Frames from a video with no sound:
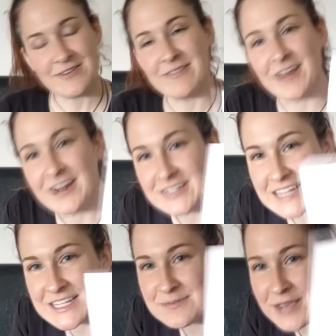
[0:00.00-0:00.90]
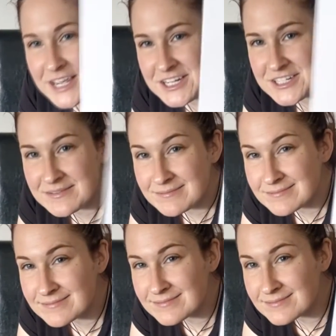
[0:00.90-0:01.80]
We've got our test page.
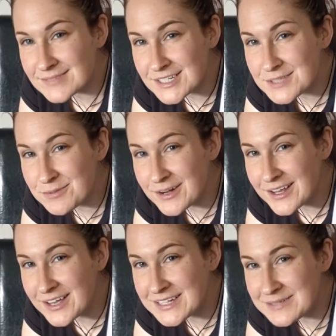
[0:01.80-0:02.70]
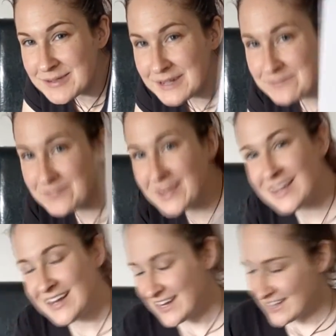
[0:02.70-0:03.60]
Looks pretty good to me.
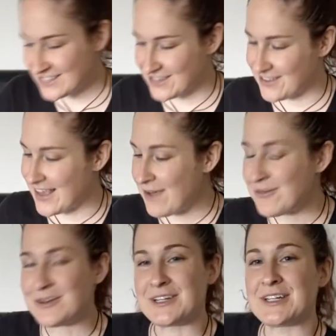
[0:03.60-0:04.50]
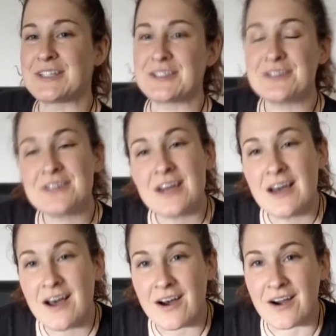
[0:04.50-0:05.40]
So that will conclude
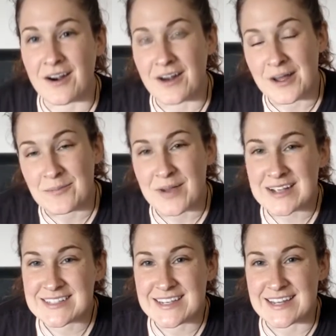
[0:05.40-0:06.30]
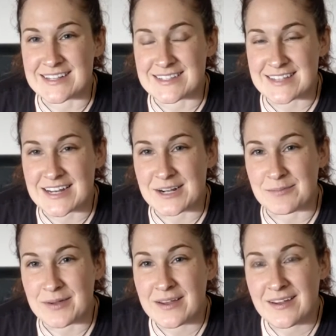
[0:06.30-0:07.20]
our unboxing and setup
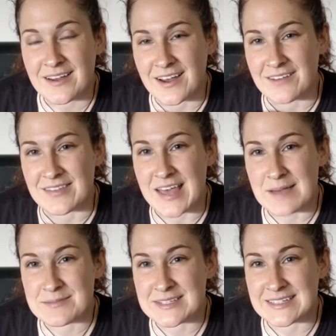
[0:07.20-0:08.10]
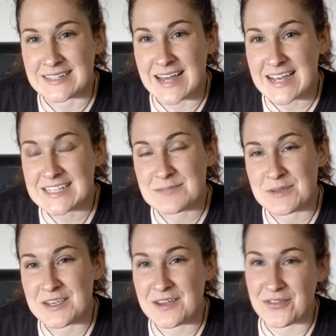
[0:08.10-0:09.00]
of the Epson
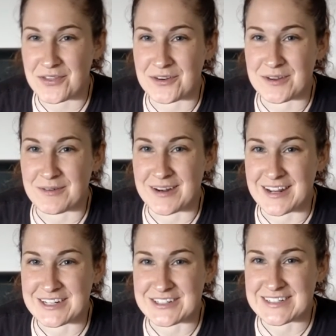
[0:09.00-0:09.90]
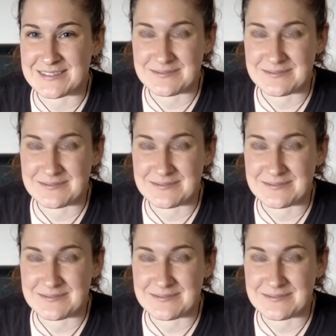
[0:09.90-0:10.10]
XP-3100.